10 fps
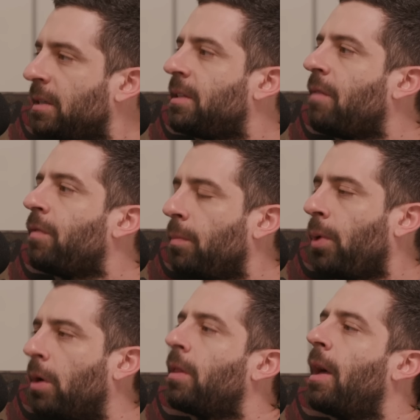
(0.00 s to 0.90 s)
is definitely
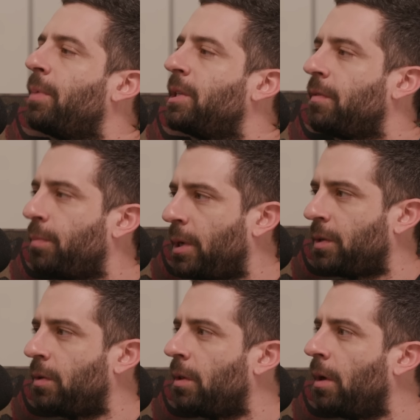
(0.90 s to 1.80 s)
part of that piece of a
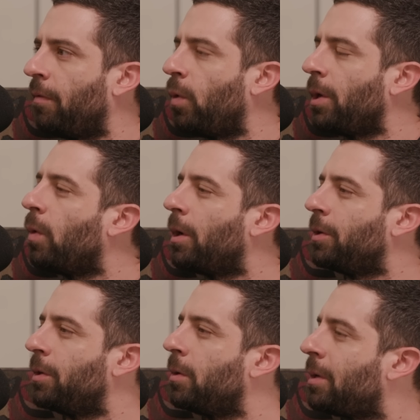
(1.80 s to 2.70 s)
puzzle of yeah, what you want to
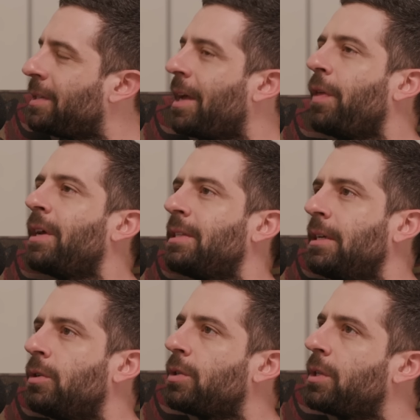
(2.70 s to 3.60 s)
do because so. I think it's
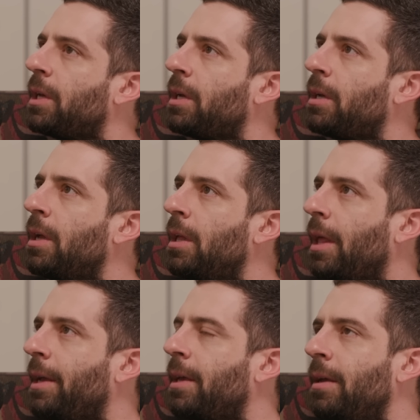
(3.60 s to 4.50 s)
interesting yeah.
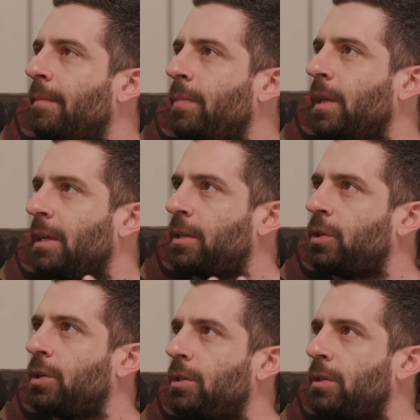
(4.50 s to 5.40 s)
like it's such
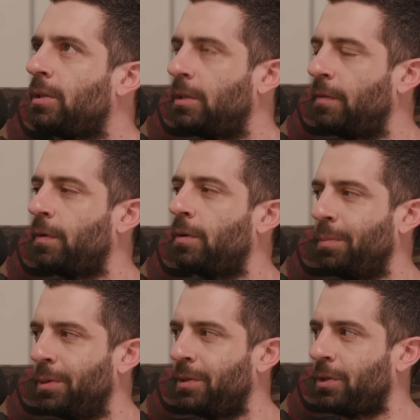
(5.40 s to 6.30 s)
a difficult
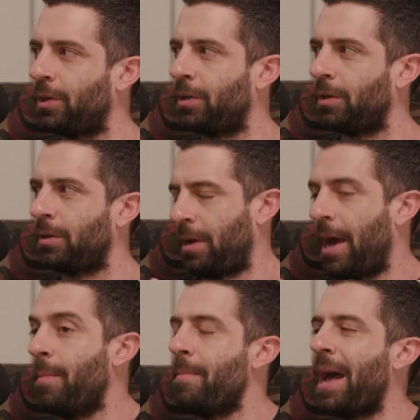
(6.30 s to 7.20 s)
position
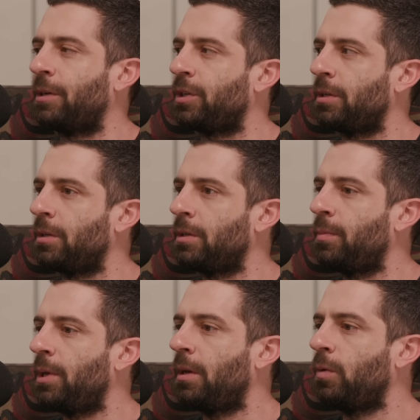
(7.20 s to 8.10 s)
I'd imagine to
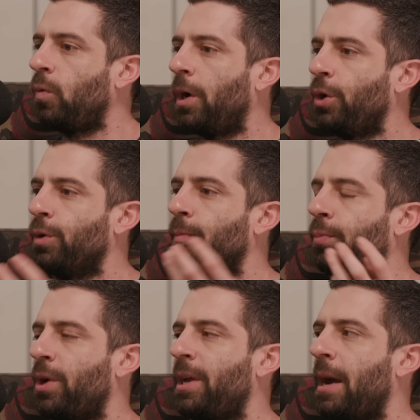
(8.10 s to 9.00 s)
be in where your
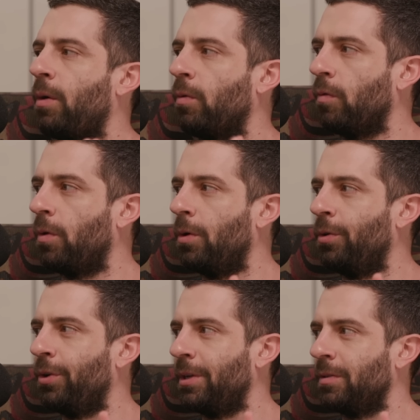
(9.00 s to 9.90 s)
breakout
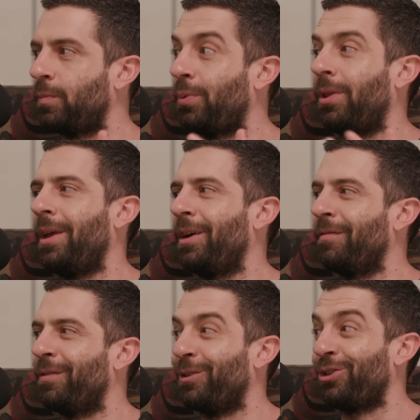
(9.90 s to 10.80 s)
role is playing a
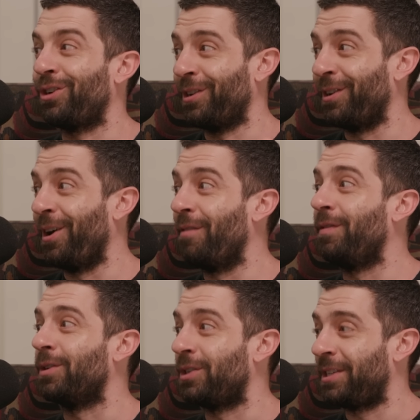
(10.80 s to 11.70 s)
version of
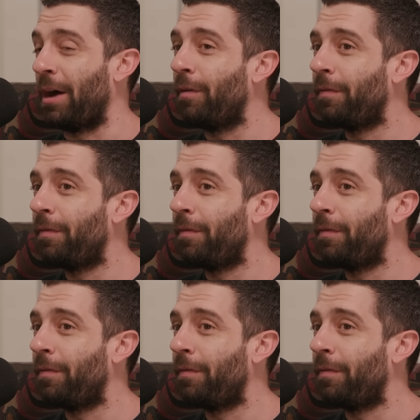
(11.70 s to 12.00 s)
yourself.